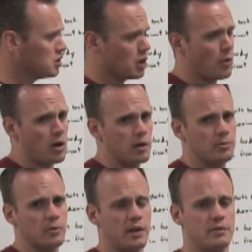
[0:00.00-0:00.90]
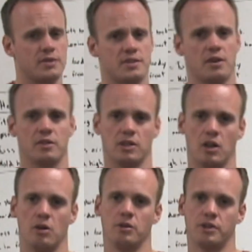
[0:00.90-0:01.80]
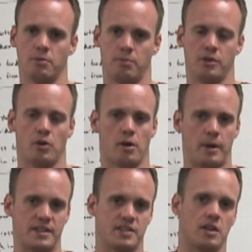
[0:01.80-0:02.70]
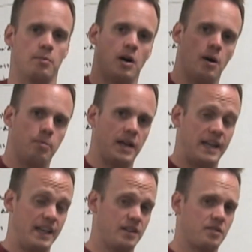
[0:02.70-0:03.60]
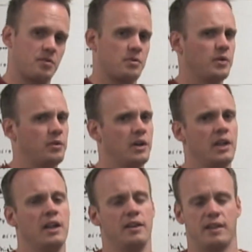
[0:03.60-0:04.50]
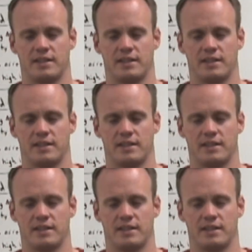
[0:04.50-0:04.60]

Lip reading: Low arm. Whenever you start low, your arm has to come up and through, and